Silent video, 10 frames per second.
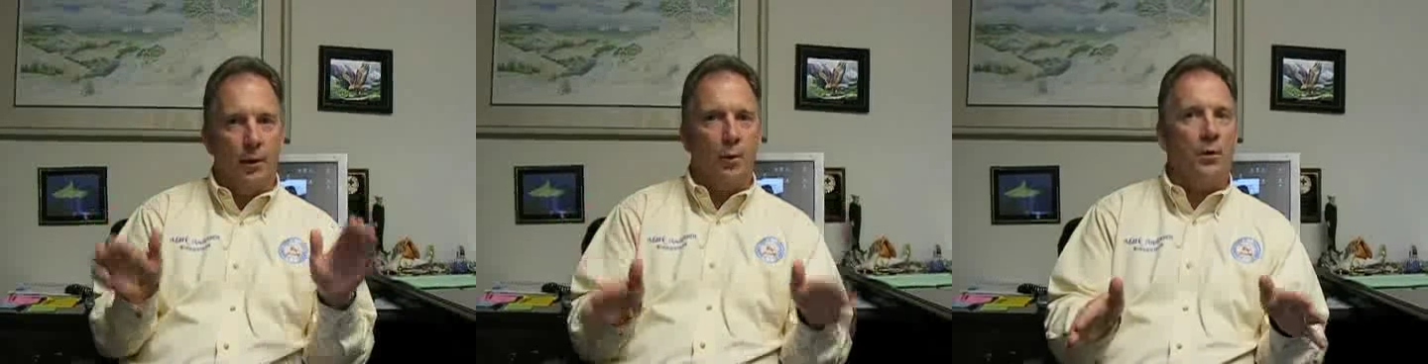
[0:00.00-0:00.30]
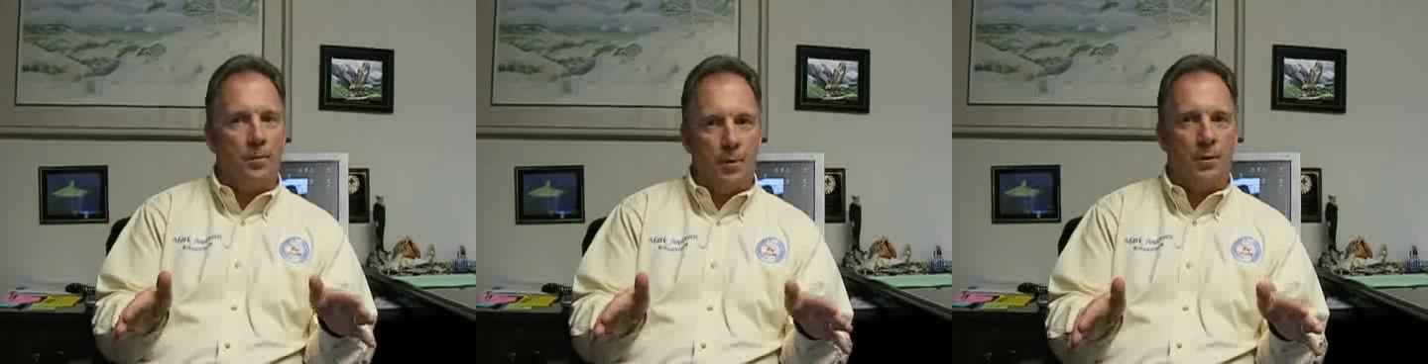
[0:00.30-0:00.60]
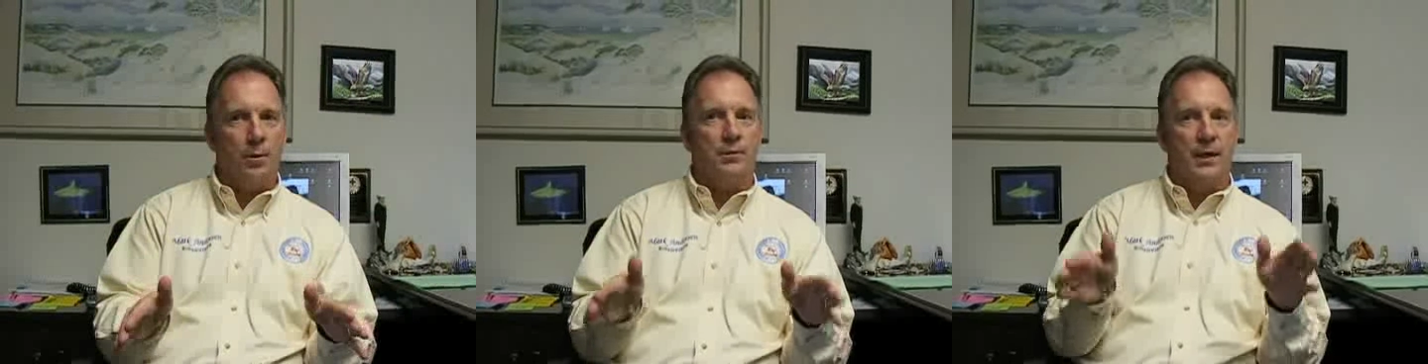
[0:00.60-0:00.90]
Go to the
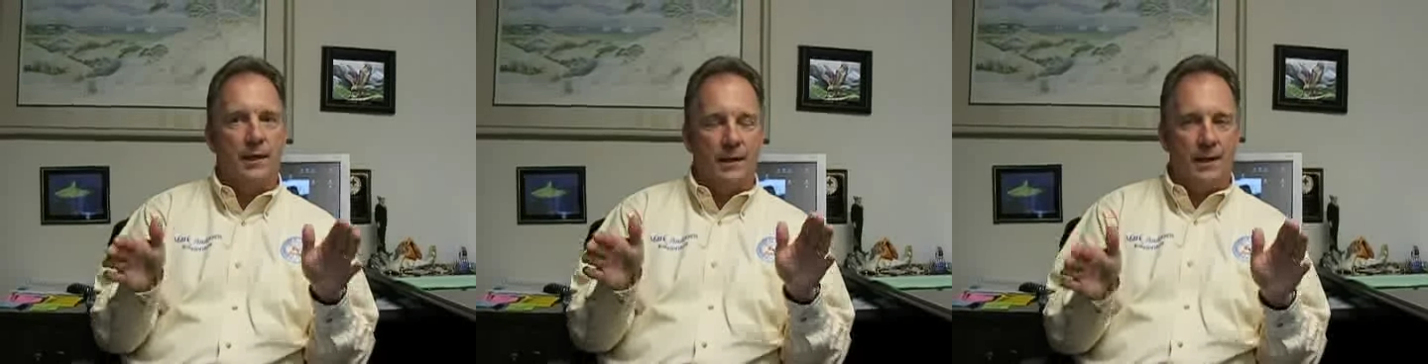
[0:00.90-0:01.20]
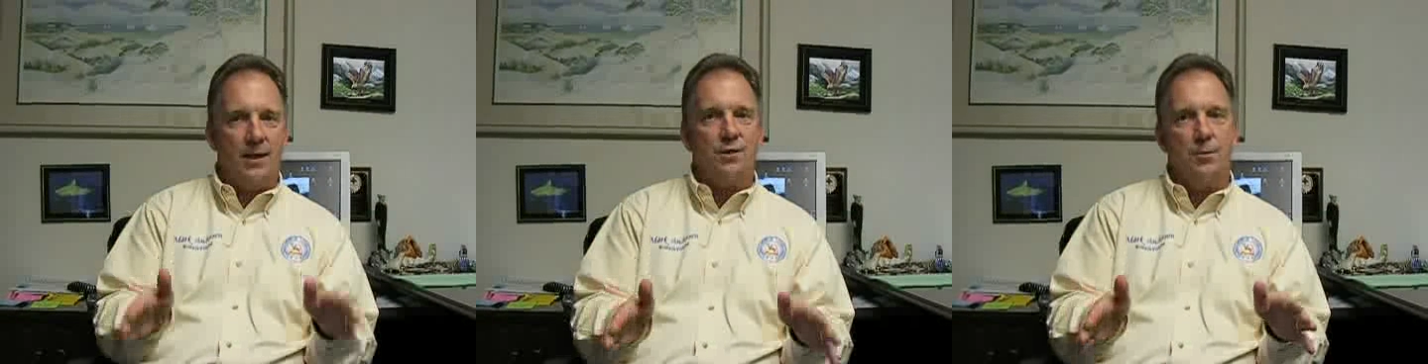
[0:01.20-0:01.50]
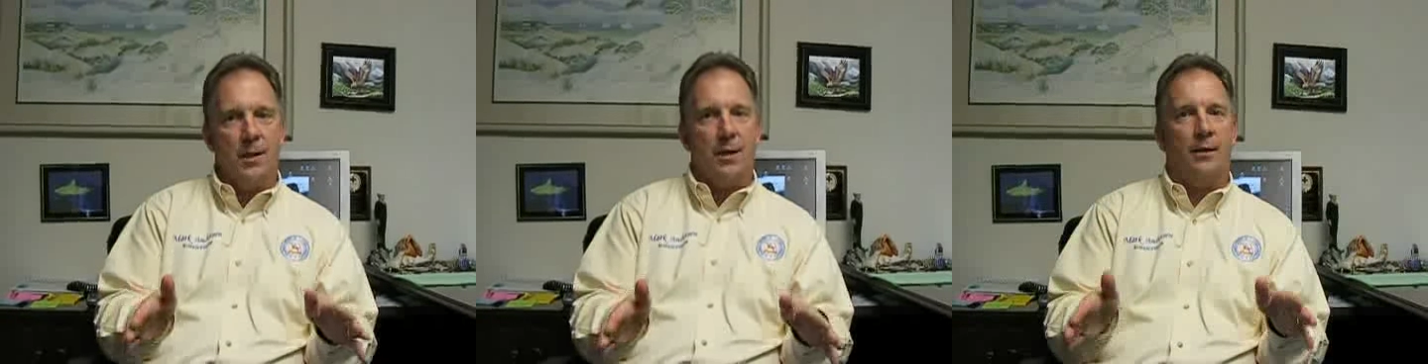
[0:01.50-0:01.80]
polls, cast
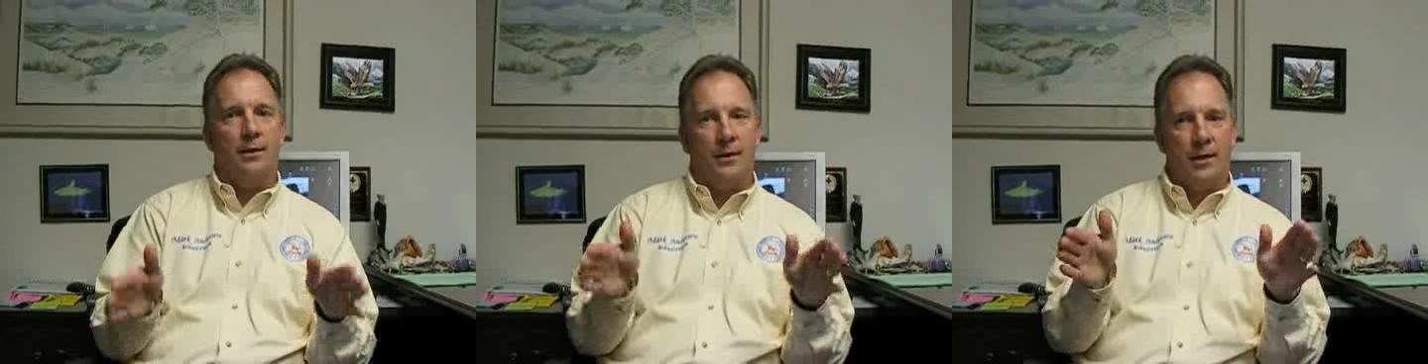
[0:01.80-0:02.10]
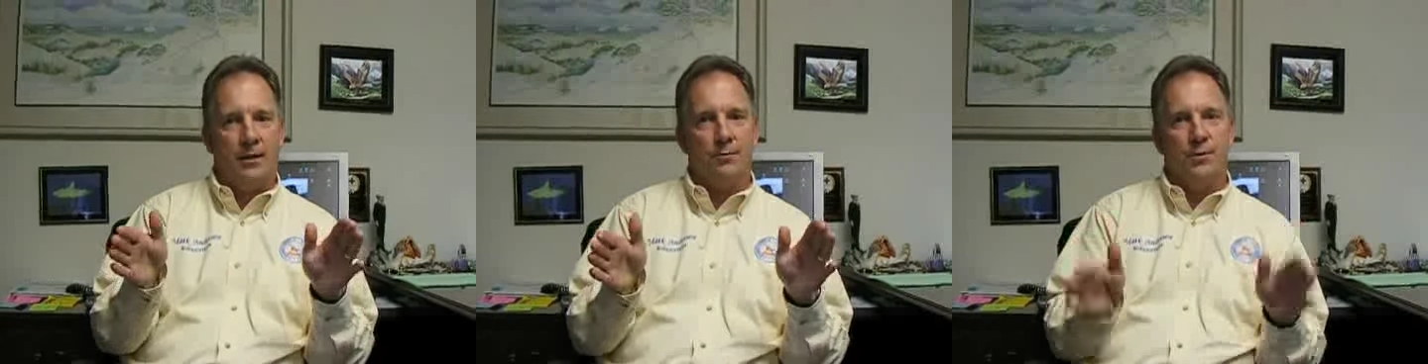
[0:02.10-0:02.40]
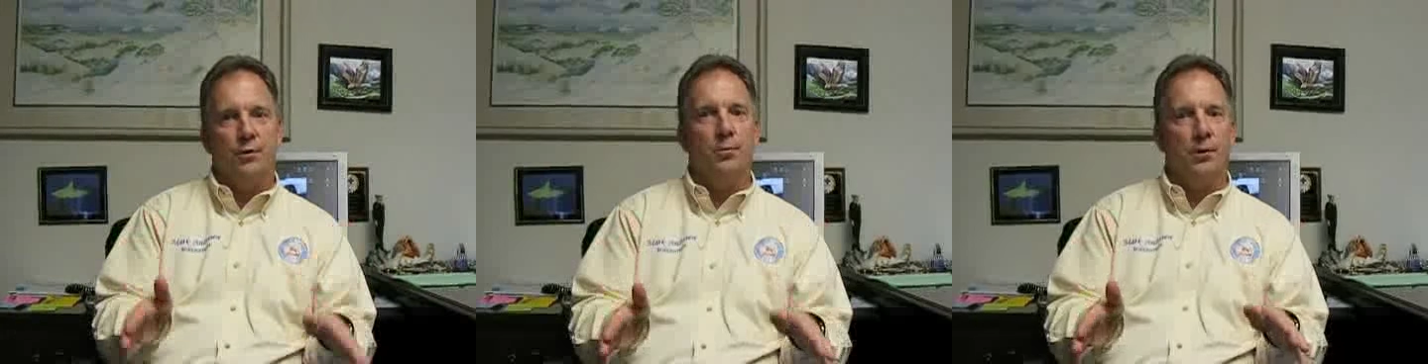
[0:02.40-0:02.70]
your ballot, cast
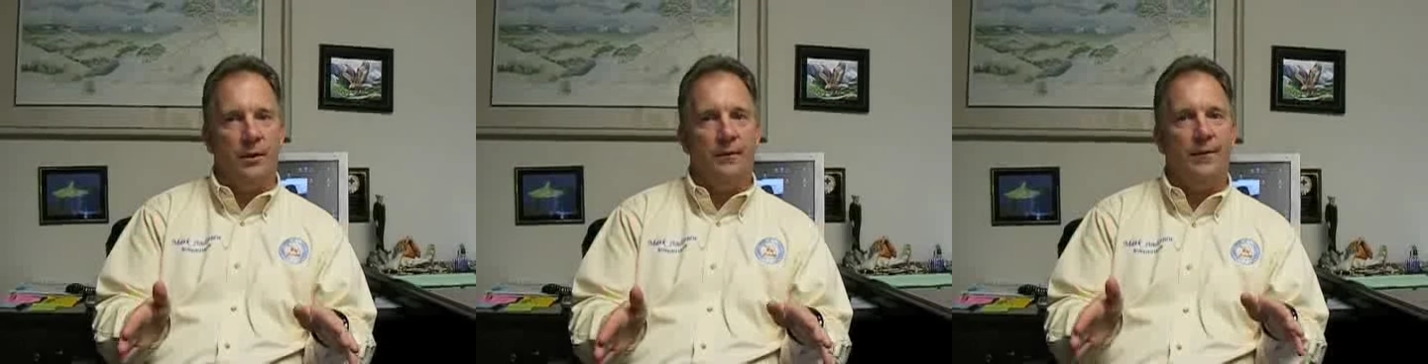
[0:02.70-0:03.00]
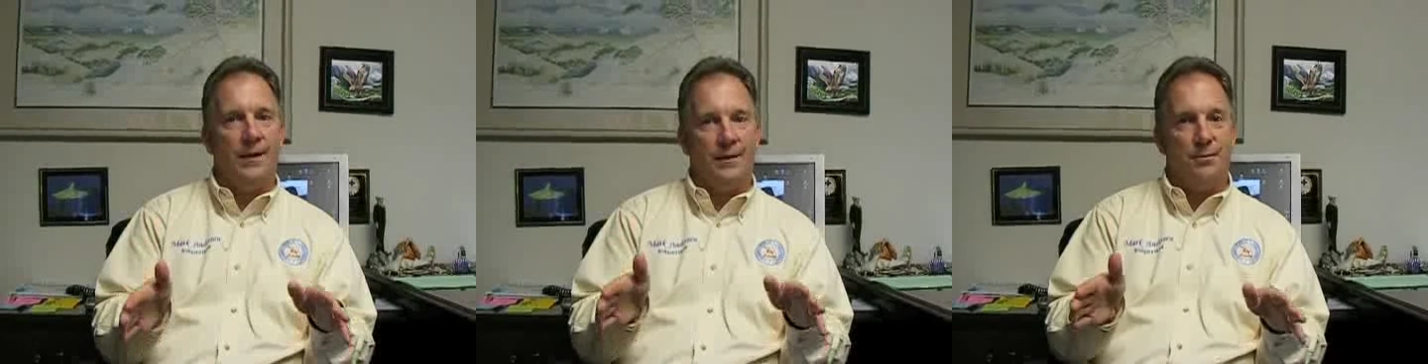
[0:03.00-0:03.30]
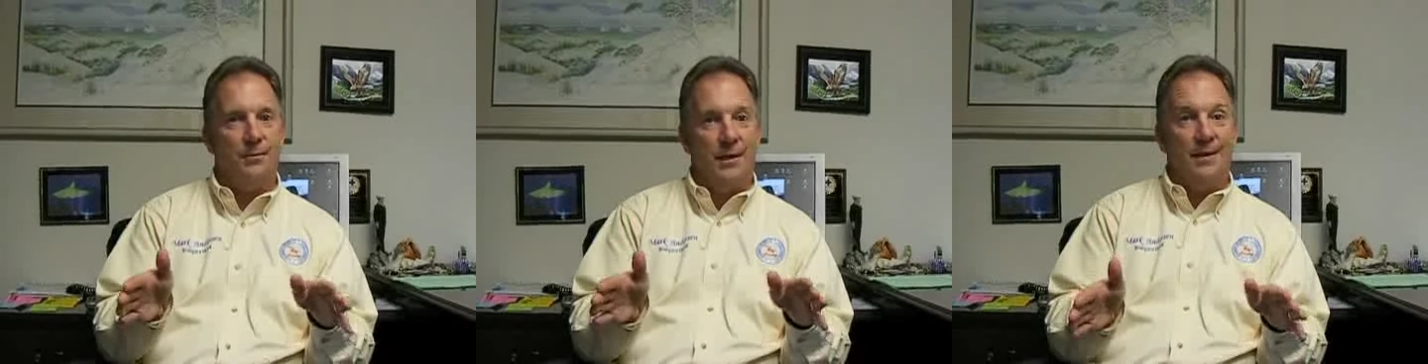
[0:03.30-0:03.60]
what you believe.
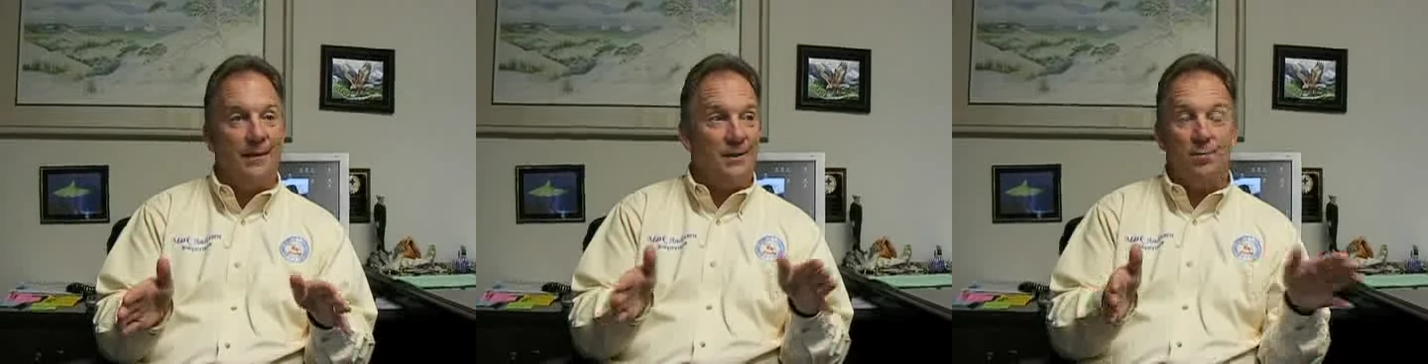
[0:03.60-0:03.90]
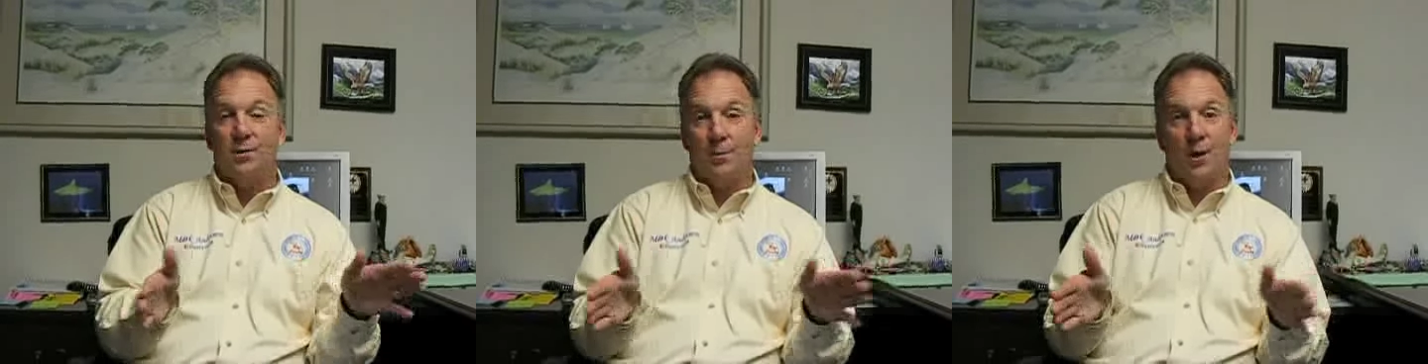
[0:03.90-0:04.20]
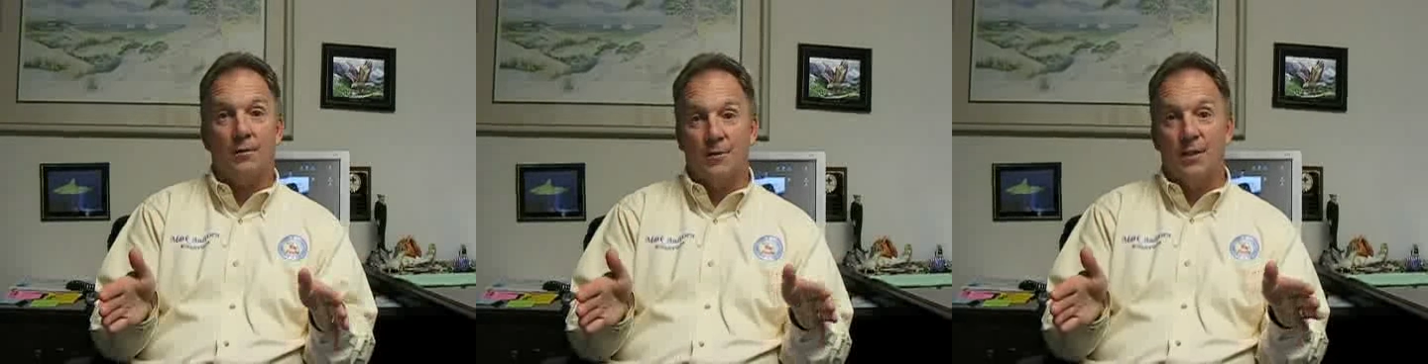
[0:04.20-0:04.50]
That's what
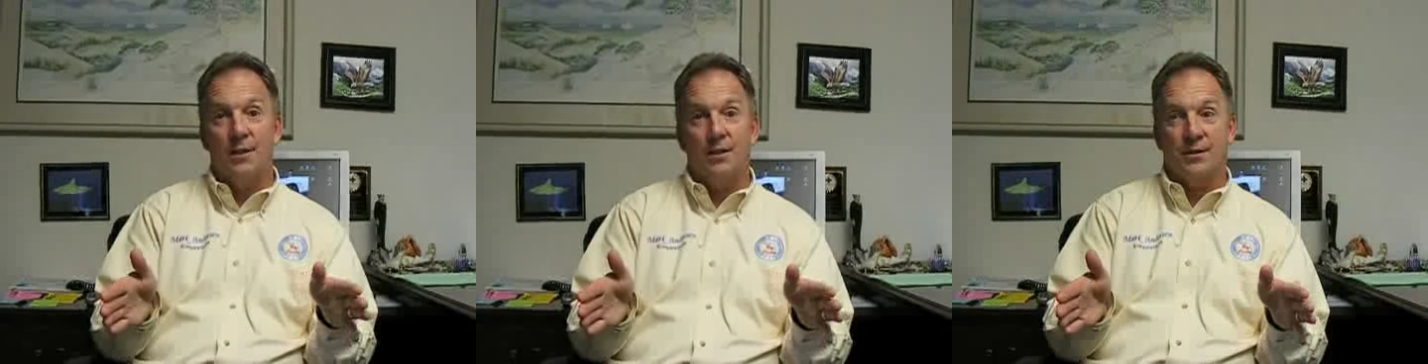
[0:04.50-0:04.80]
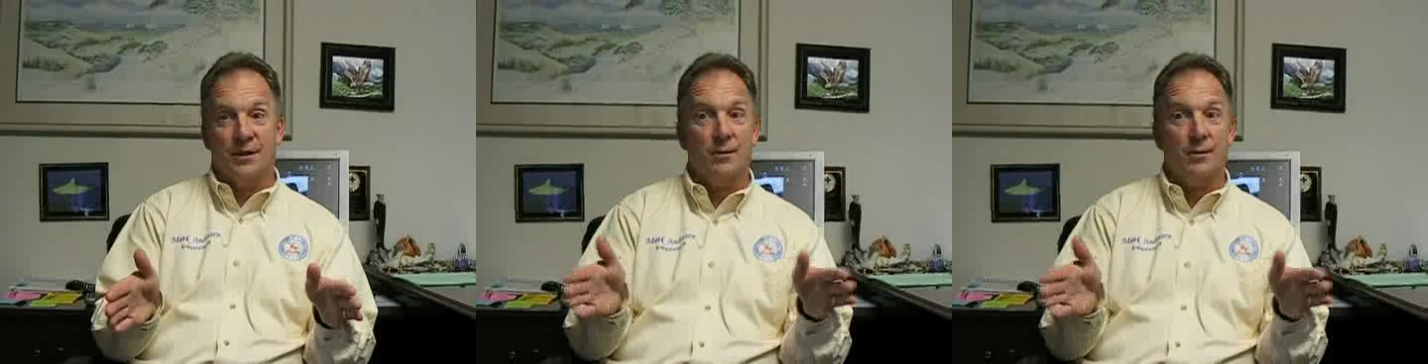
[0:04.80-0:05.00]
democracy is.